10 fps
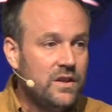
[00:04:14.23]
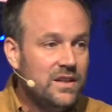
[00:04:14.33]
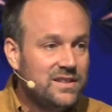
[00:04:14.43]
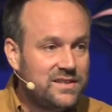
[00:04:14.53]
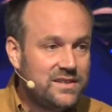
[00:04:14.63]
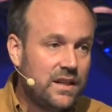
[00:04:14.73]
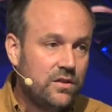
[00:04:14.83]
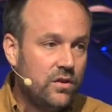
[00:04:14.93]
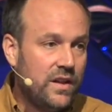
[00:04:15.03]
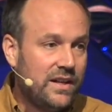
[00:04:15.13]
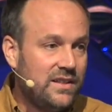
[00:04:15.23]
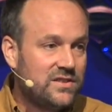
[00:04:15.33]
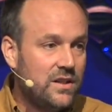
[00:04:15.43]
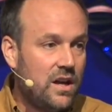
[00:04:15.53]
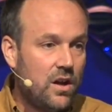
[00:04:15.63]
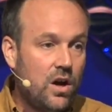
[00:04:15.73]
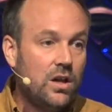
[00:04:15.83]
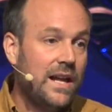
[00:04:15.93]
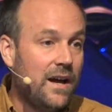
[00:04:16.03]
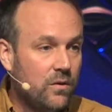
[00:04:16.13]
signal that he's not
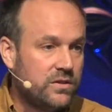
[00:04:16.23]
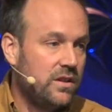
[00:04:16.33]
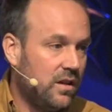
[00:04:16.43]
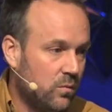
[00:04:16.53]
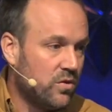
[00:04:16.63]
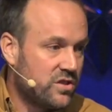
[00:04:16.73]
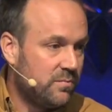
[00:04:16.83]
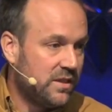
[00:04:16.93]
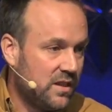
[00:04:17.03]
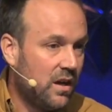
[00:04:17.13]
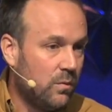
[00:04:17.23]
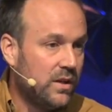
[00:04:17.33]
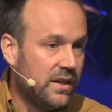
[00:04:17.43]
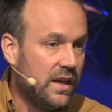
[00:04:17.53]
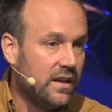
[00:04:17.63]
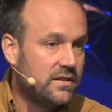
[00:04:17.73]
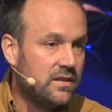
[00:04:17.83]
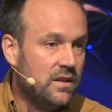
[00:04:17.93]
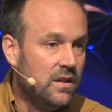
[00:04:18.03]
all out on worshiping Yahweh yet.